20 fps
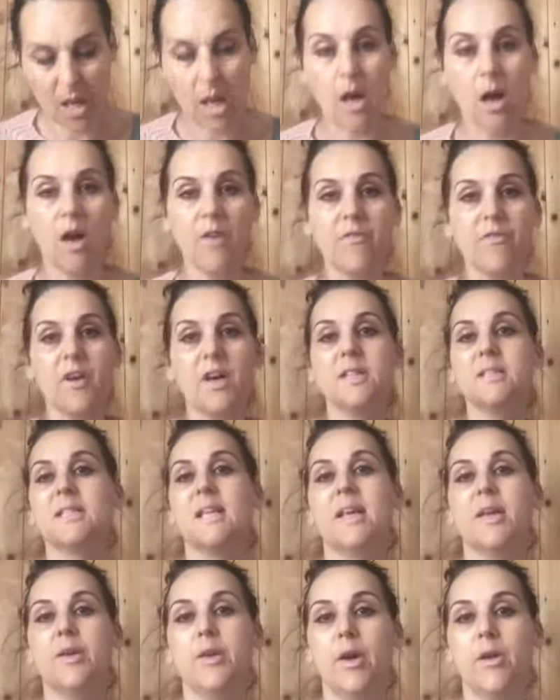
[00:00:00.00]
I first
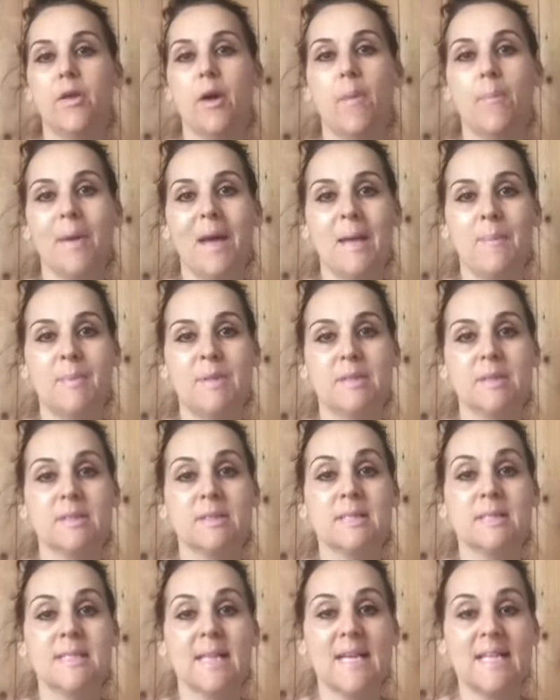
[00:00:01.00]
let you know that I baby
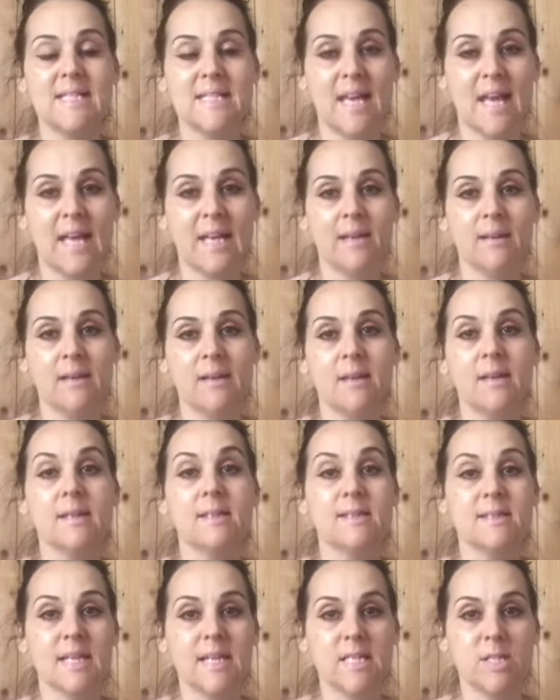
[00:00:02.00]
danced day 10,
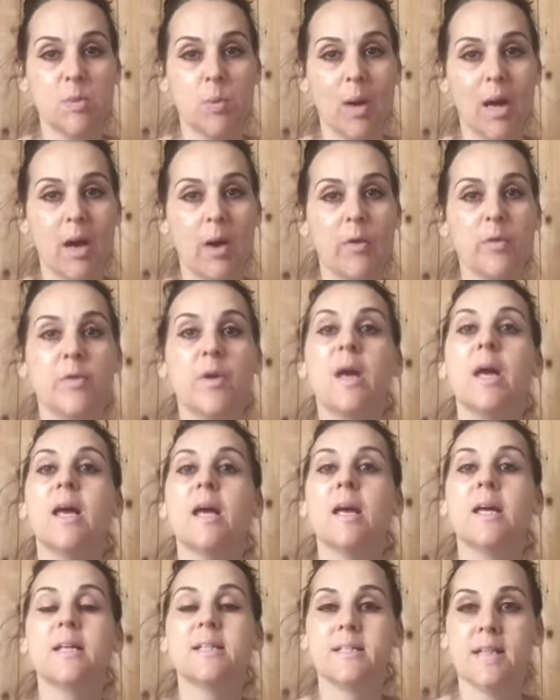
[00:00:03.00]
day 12,
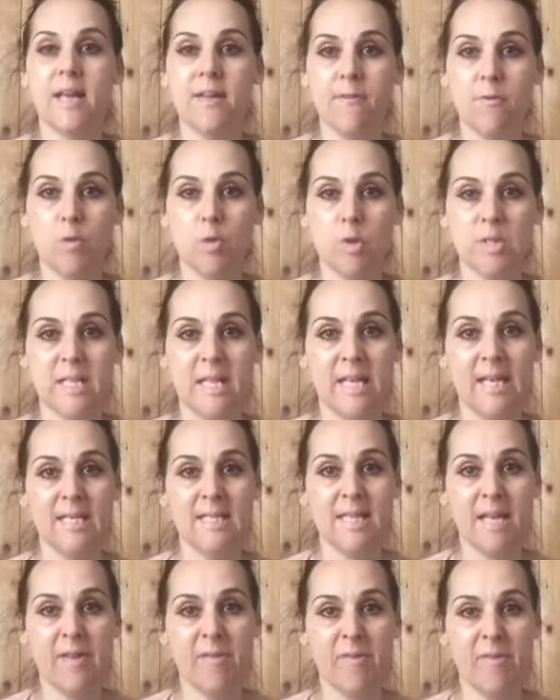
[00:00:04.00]
day 14 and
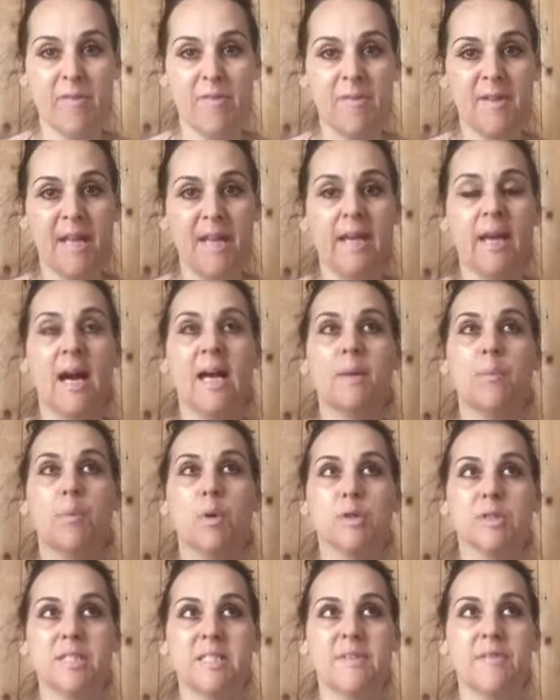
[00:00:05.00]
day 15. I had a
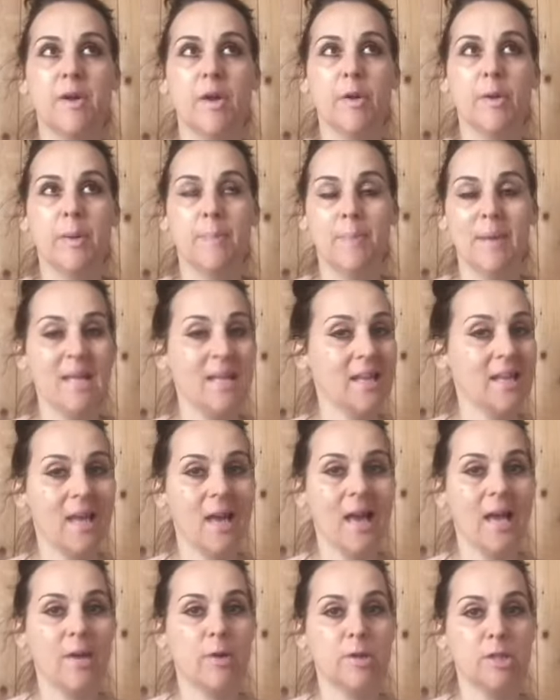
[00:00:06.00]
positive
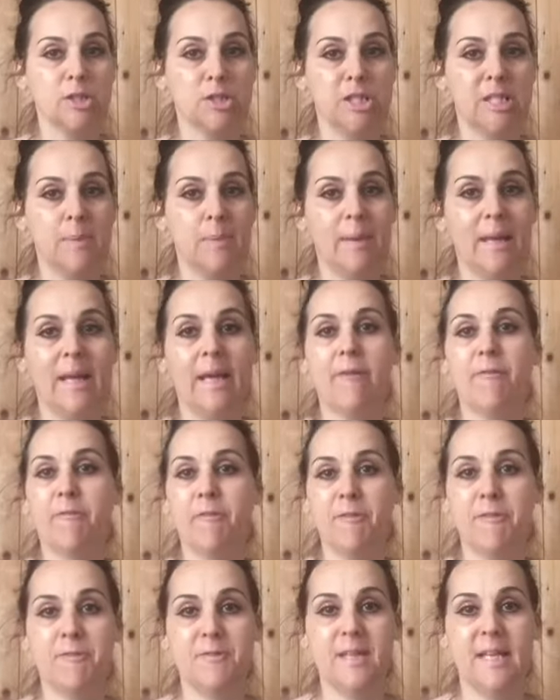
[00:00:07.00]
PK on a cheapie at
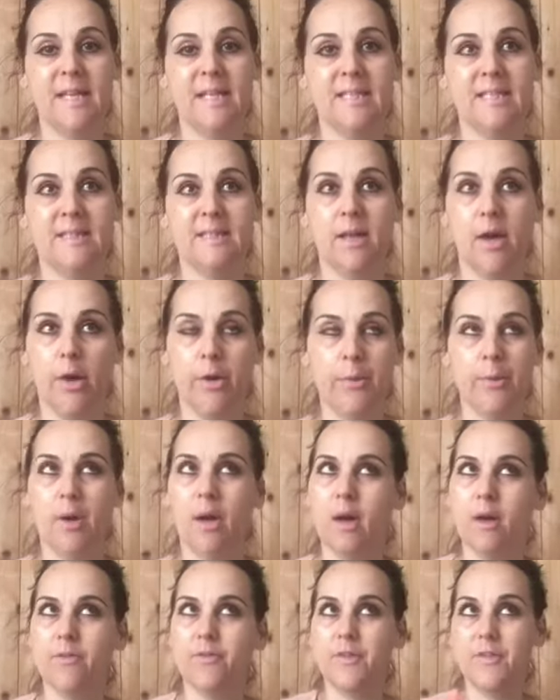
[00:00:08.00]

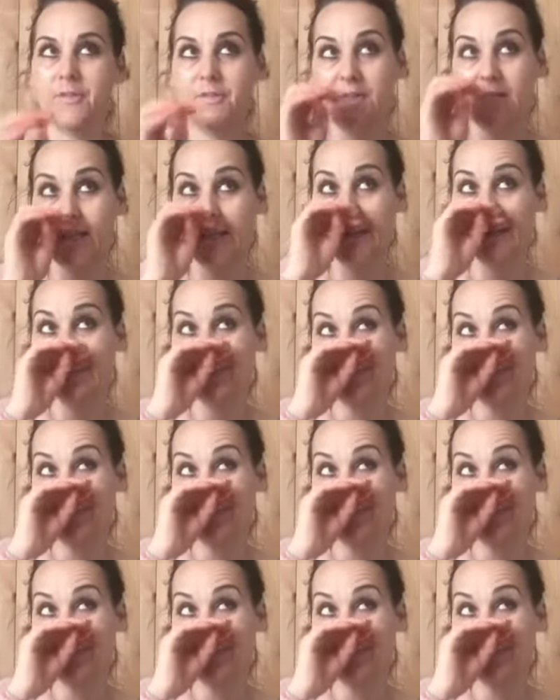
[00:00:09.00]
15